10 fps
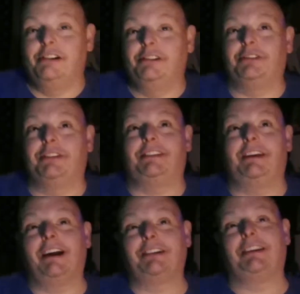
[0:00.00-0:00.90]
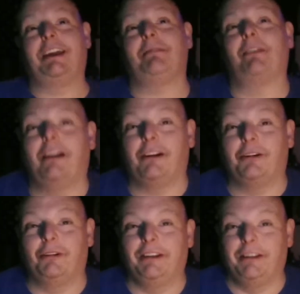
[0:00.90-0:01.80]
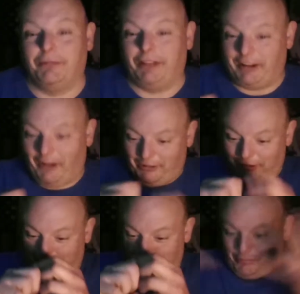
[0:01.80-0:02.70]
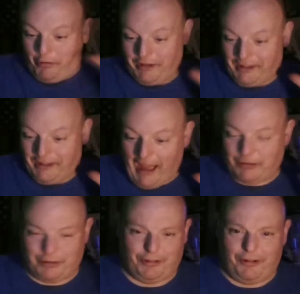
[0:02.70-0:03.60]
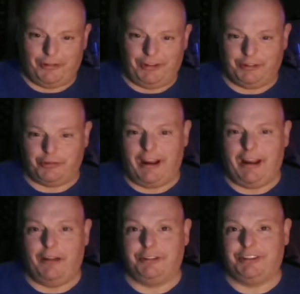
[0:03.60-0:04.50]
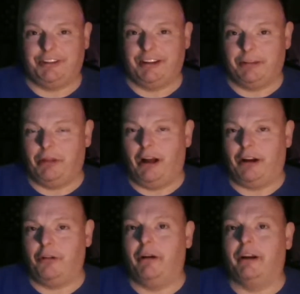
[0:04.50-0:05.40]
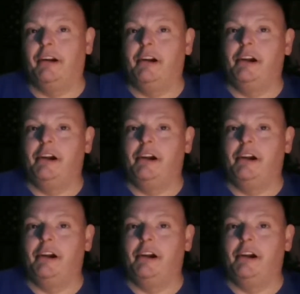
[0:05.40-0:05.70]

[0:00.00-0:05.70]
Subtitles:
So they actually came out kind of cool. They ended up with like all these like broken caps because they're almost like dried out, just sitting on the block growing.